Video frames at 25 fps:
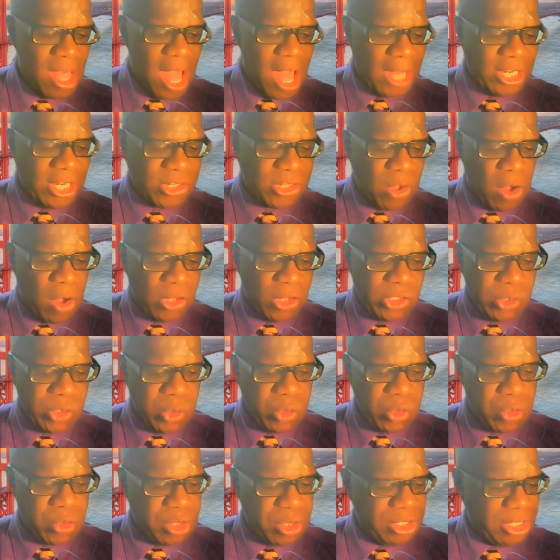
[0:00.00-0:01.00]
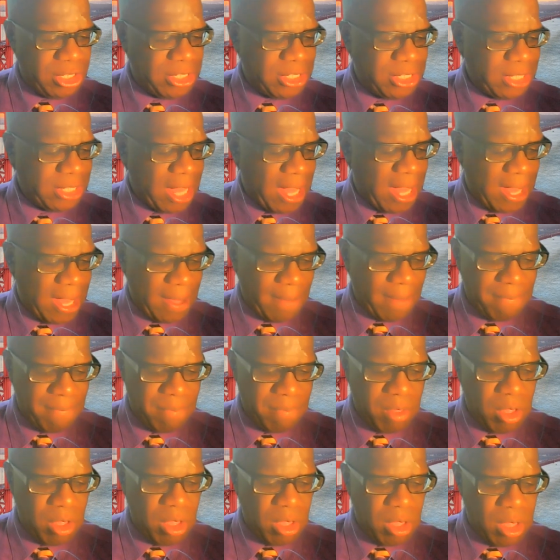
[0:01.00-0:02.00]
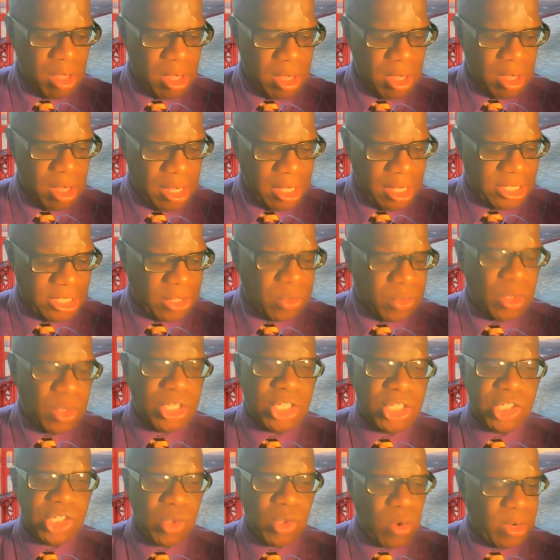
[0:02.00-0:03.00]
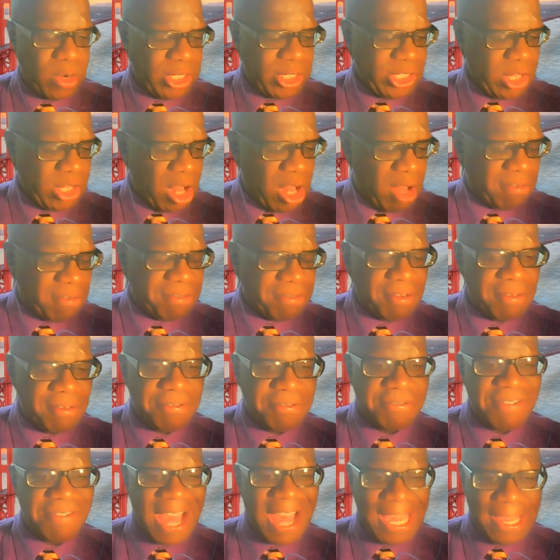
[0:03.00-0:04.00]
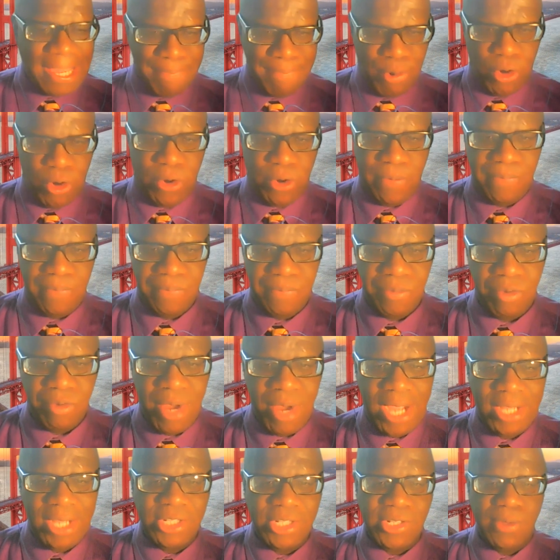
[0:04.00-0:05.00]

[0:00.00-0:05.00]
And it's also good, it's a good source of fiber, right?